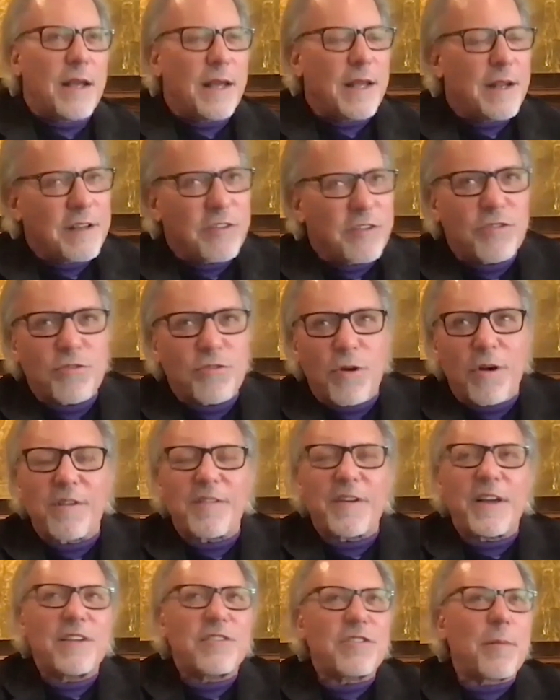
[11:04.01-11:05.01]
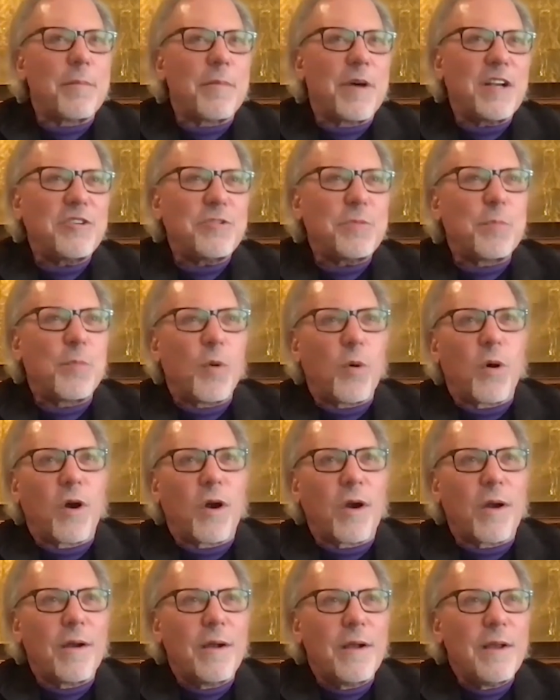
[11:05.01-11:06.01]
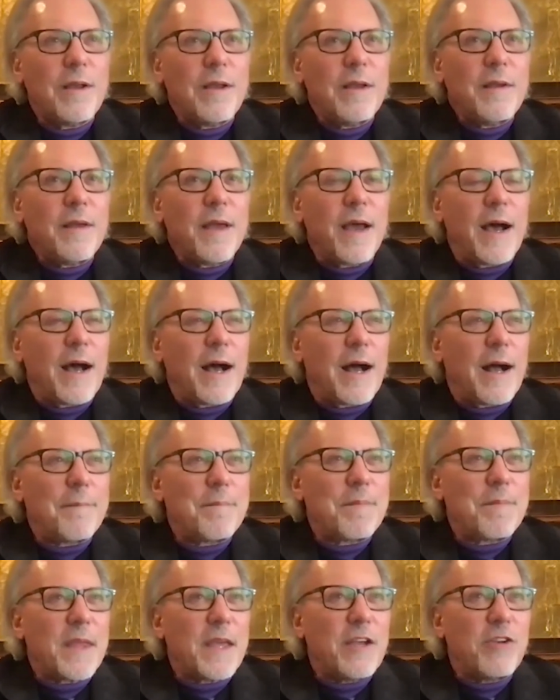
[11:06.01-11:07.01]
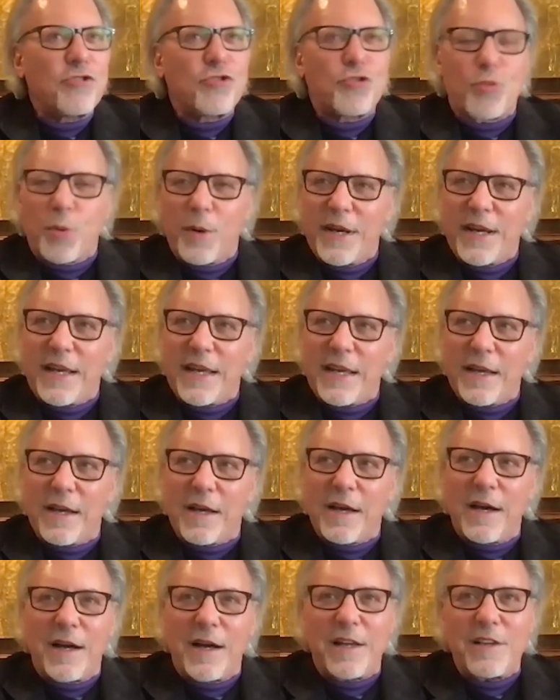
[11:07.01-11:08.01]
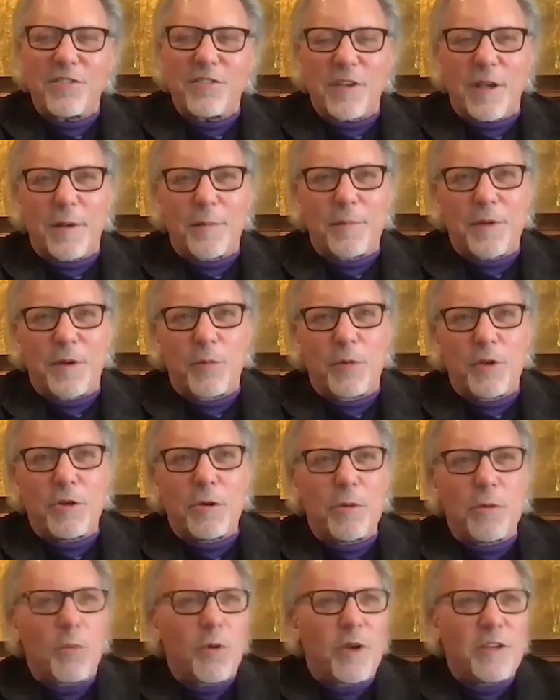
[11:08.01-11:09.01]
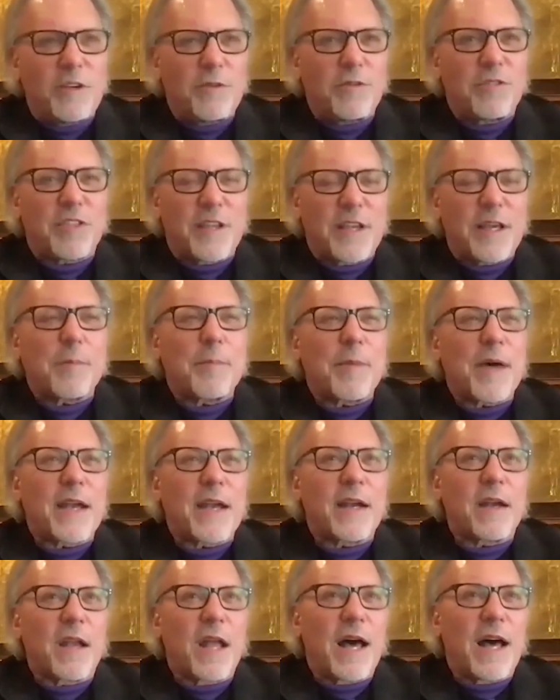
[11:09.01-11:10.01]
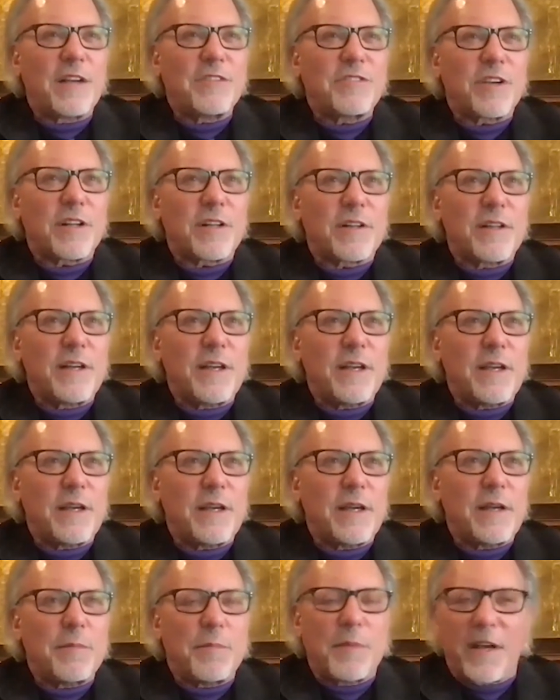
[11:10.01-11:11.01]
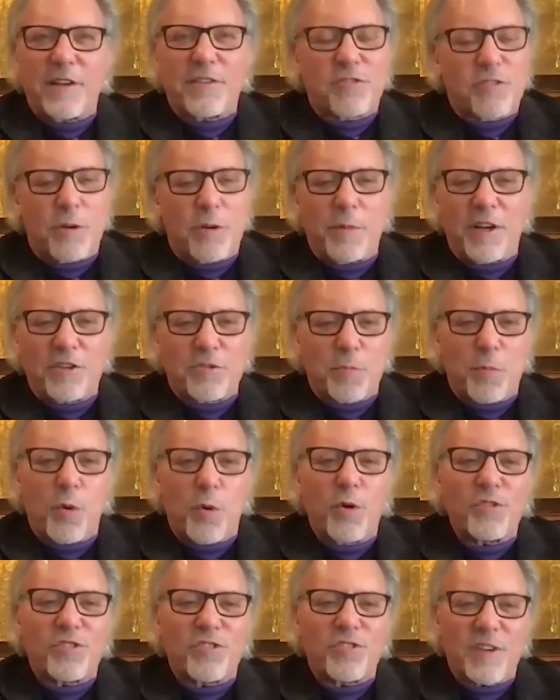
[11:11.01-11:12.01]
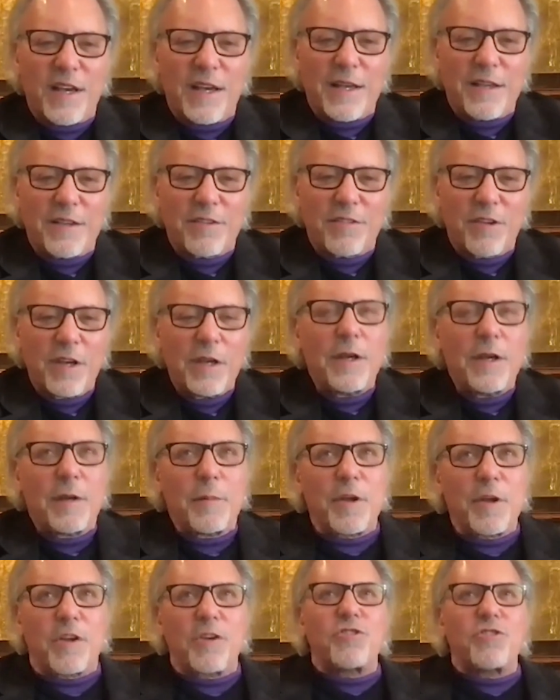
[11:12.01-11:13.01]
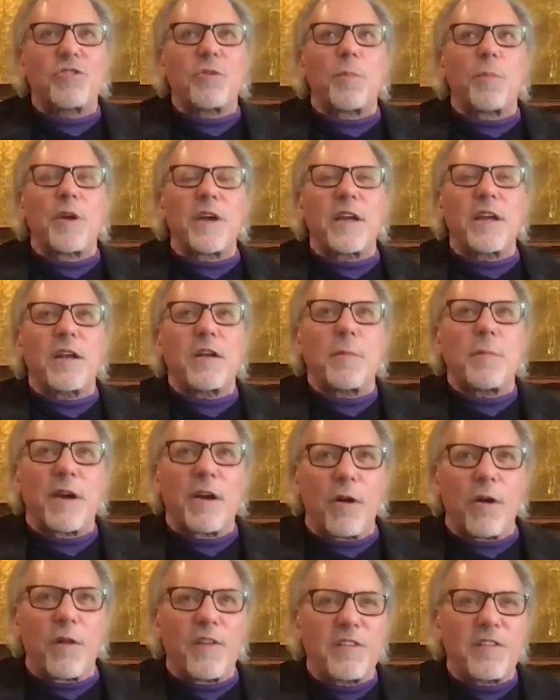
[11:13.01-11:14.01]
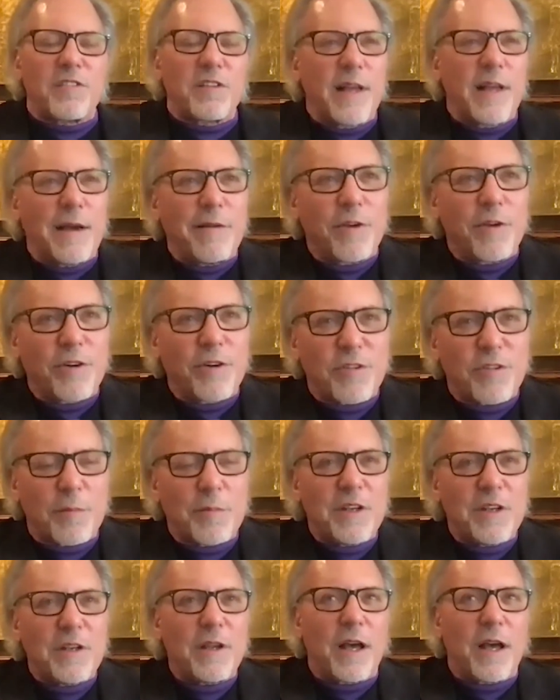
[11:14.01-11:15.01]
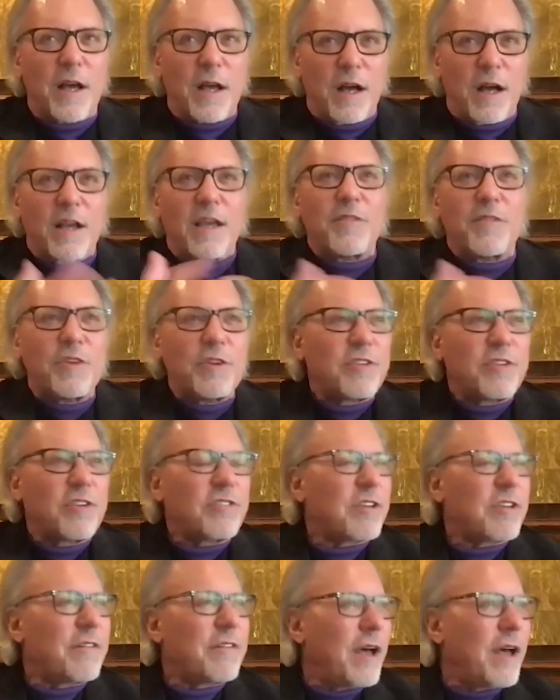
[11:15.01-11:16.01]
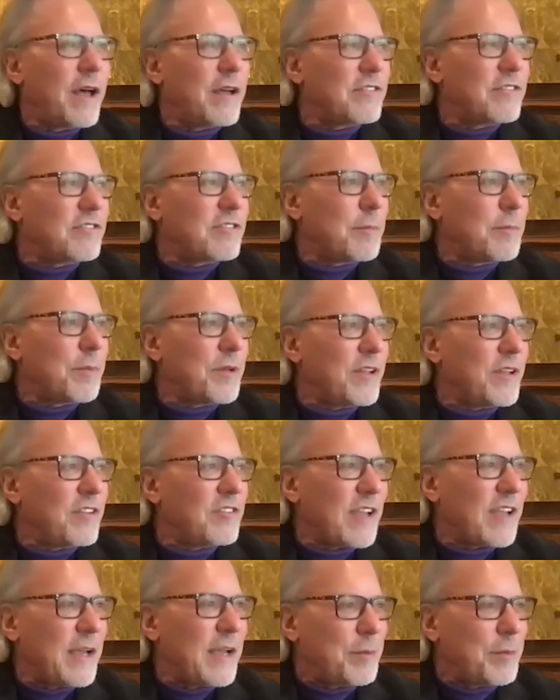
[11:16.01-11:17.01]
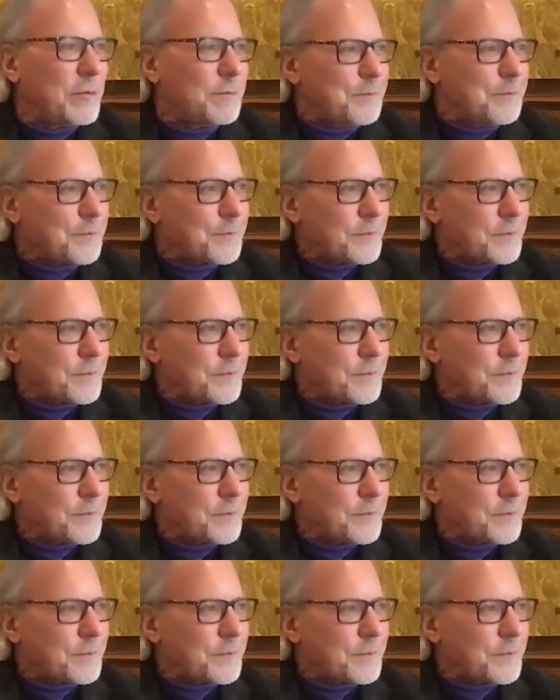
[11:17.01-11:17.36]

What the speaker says: And it's a much more intriguing concept. And when you think about it logically, it makes so much more sense, because you're bringing to bear all these levers. I mean, I'll give you just a simple example.